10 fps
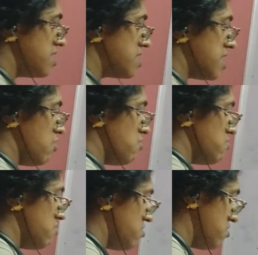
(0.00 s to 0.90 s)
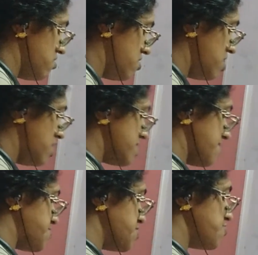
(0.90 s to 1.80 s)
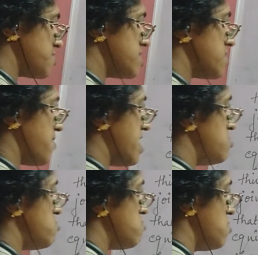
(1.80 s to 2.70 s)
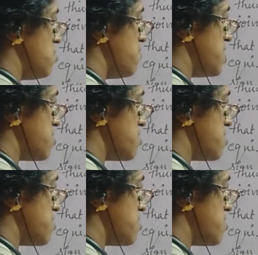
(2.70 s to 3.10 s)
Now, substituting the value, we